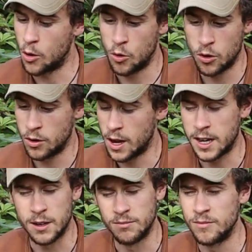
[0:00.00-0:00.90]
or I
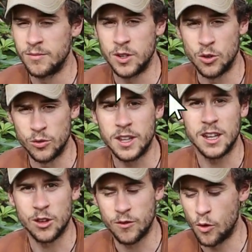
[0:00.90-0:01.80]
can, you know, take
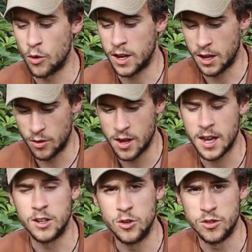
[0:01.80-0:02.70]
this fork out
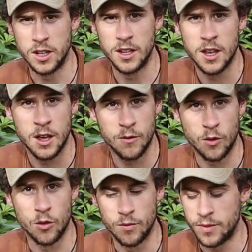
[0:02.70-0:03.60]
and use it
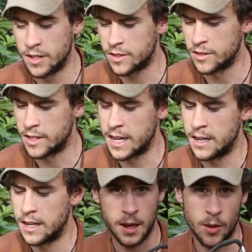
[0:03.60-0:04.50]
for this
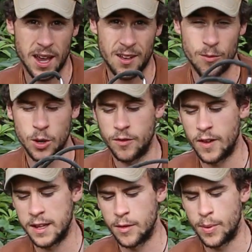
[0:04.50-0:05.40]
design. Now, I have
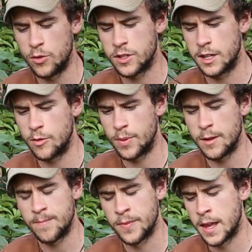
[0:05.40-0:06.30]
modified the pouch a little
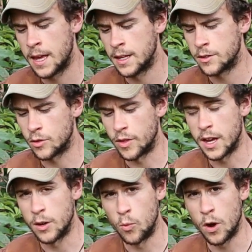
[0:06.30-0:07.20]
bit so
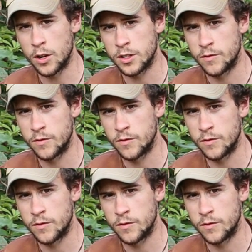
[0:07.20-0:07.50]
that it works